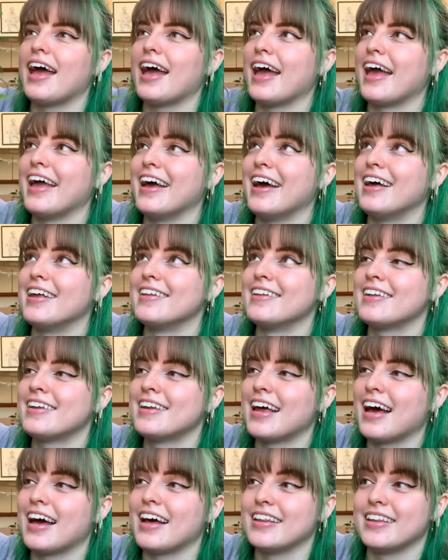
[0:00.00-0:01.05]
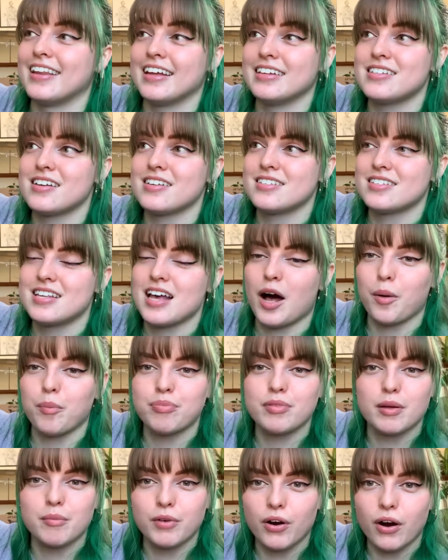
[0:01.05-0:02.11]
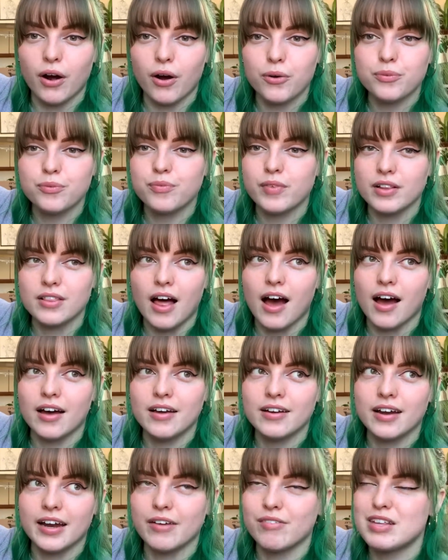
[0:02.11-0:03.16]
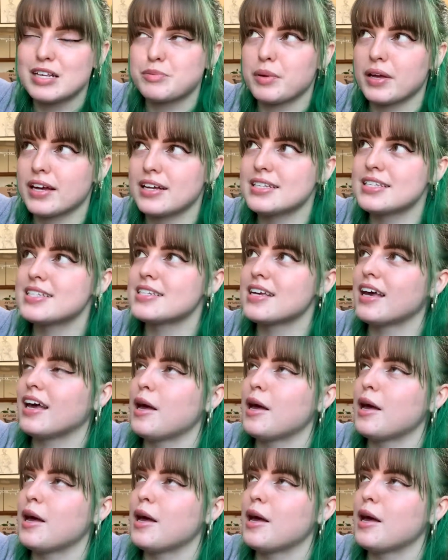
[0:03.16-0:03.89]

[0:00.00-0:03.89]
And that does help them grow a lot, any of these plants.